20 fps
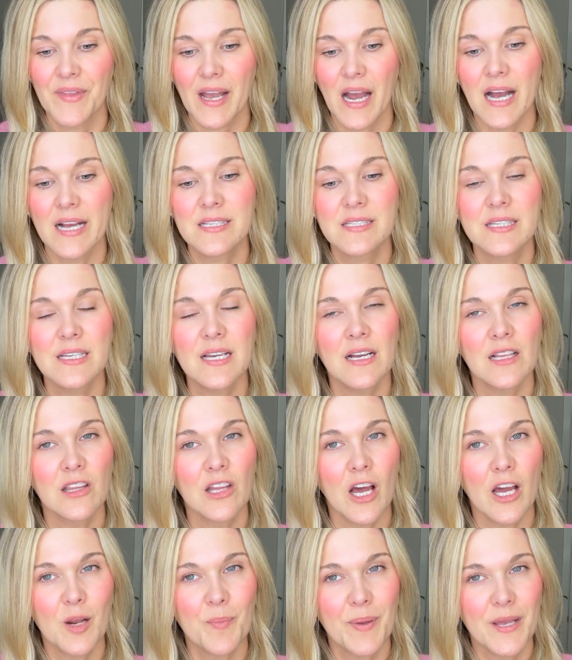I see a
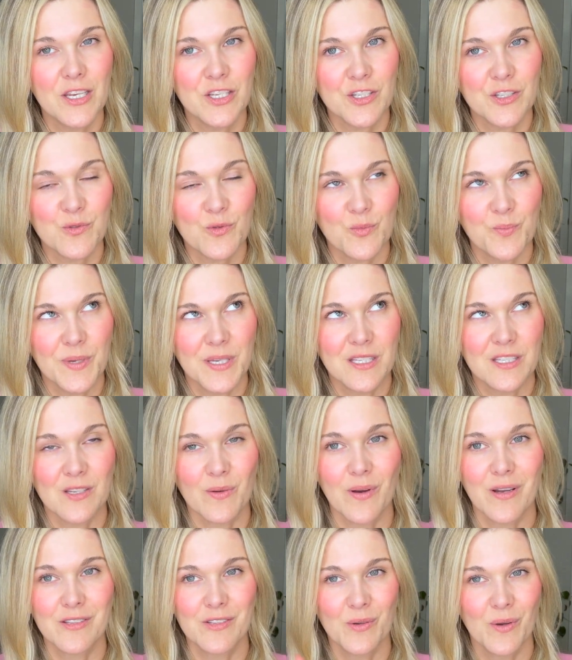lot of patients with
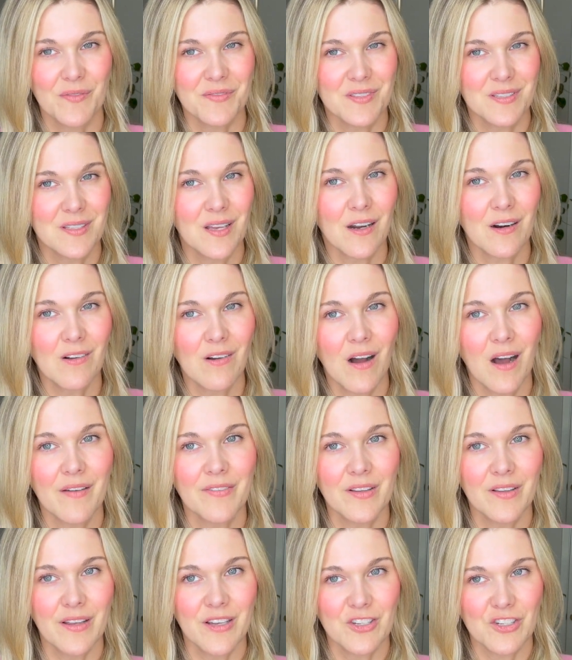PCOS who have subtle
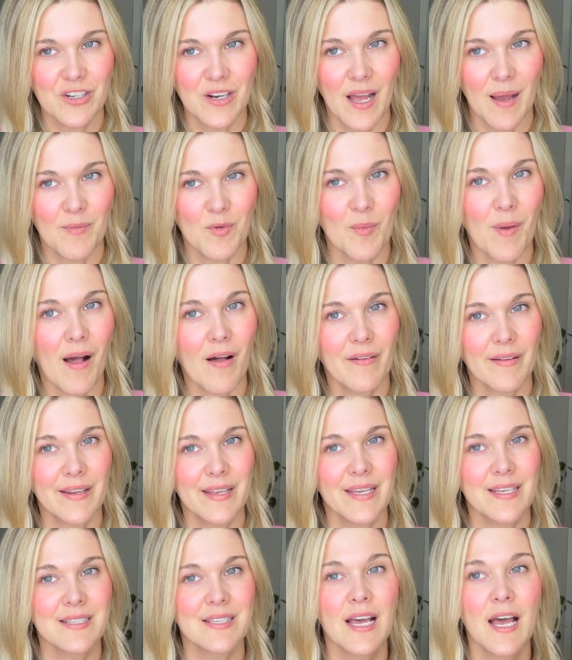ovulation
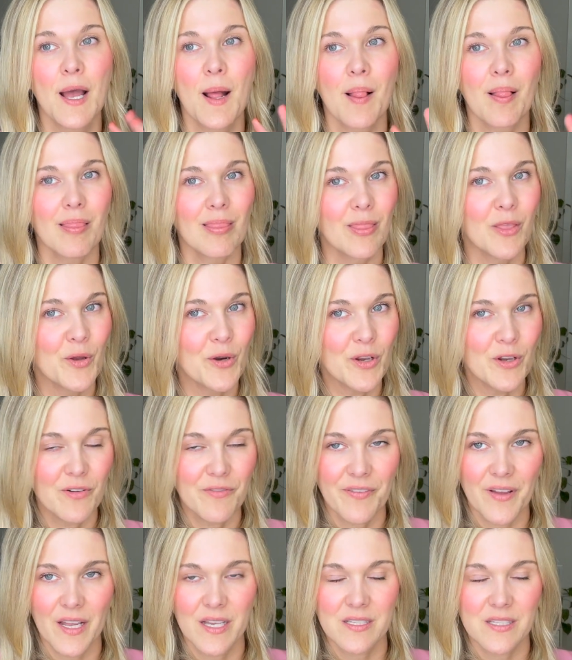abnormalities, luteal
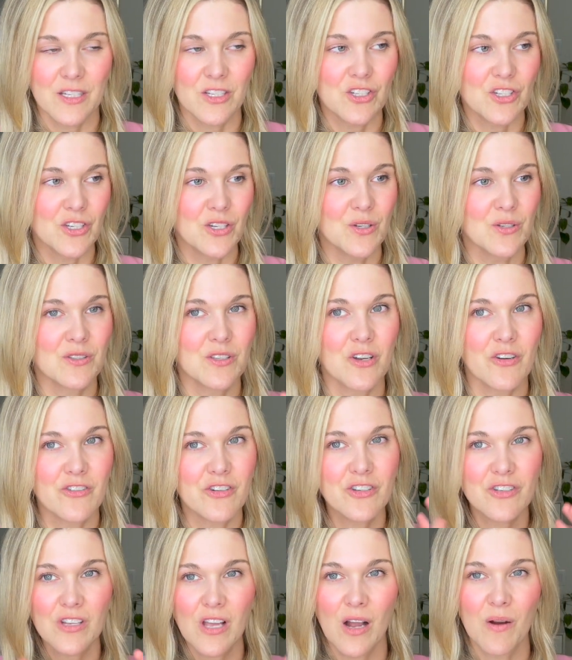phase issues they're
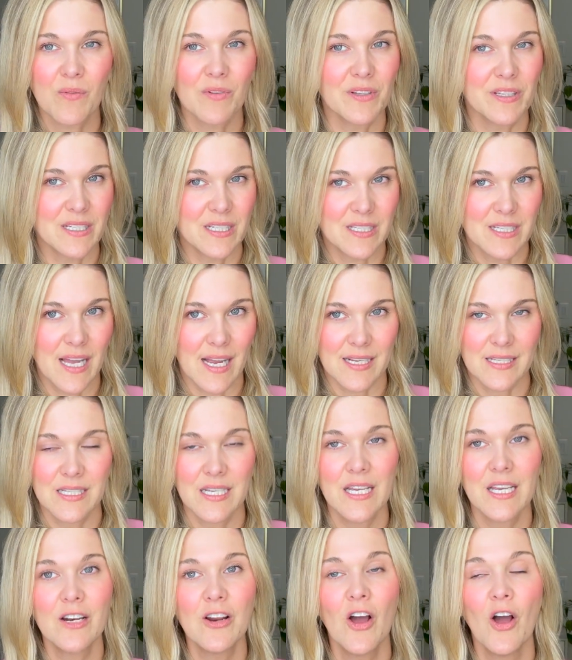just not really
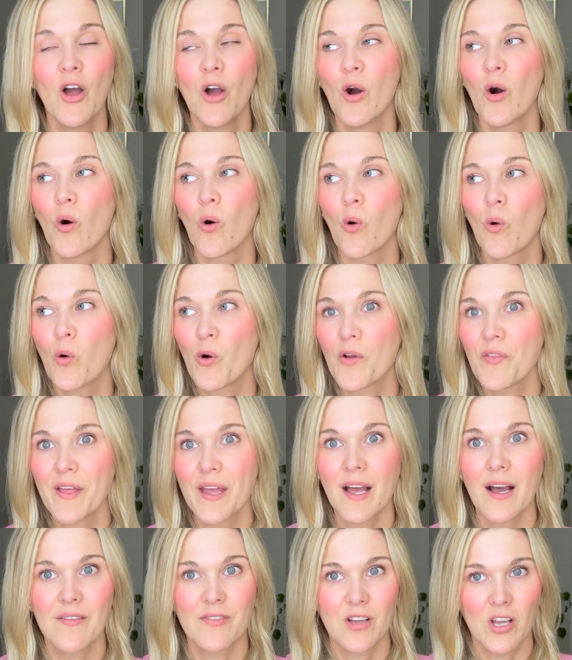detecting, or
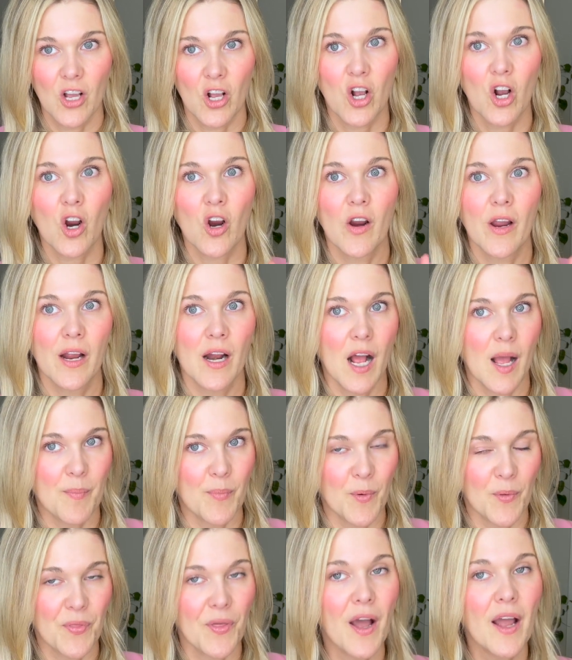they have concurrent
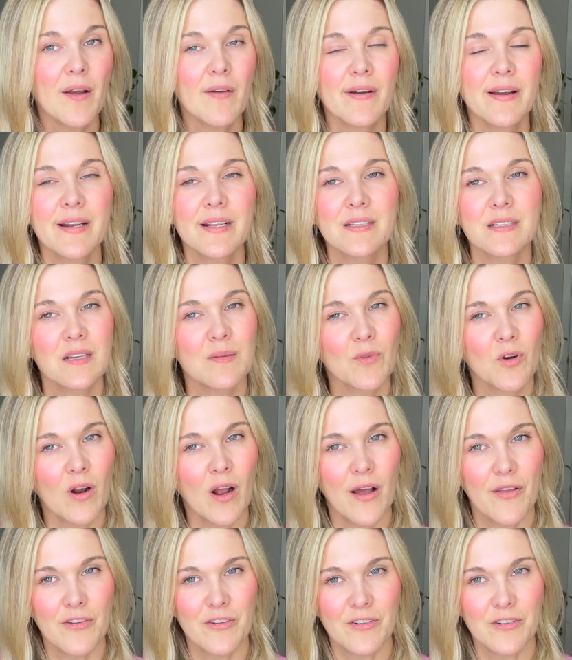hypothyroidism or
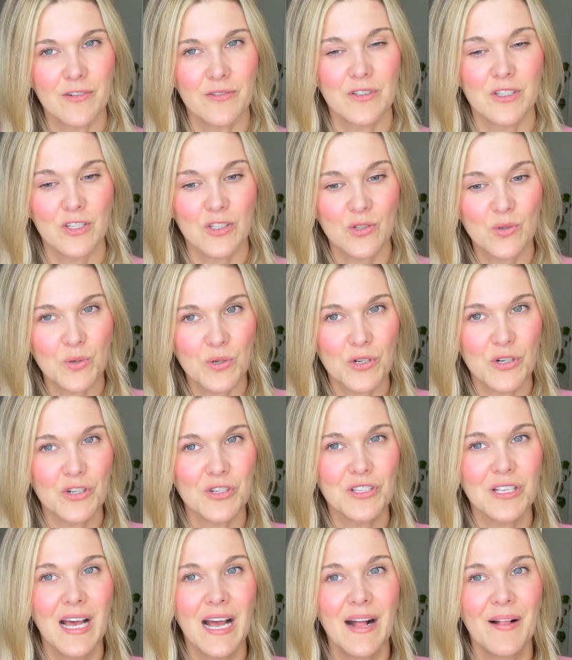other
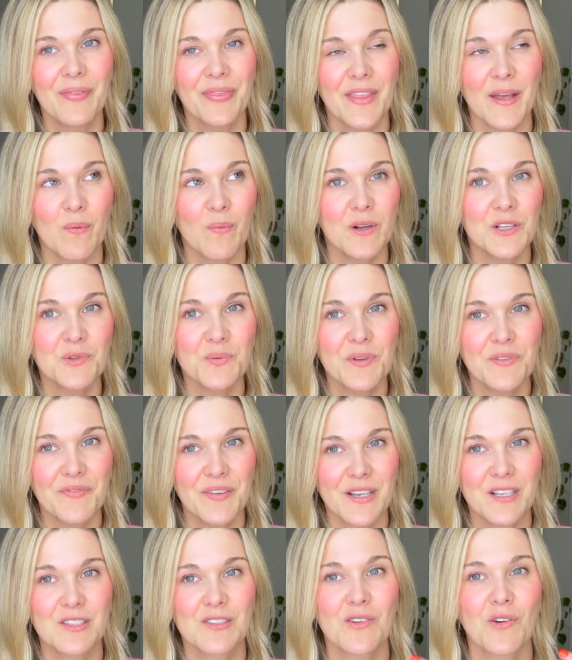disorders that once we
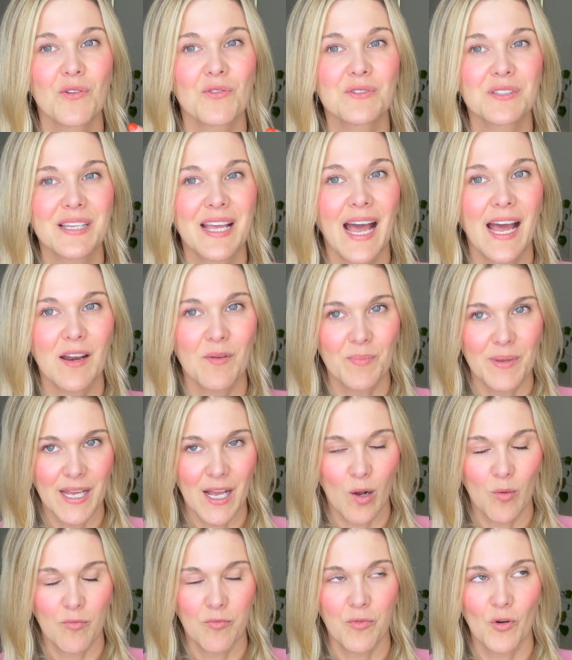fix those can be
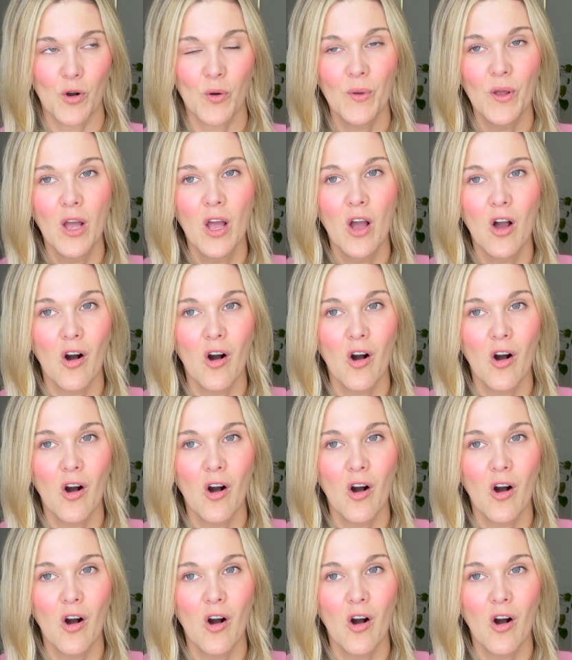helpful.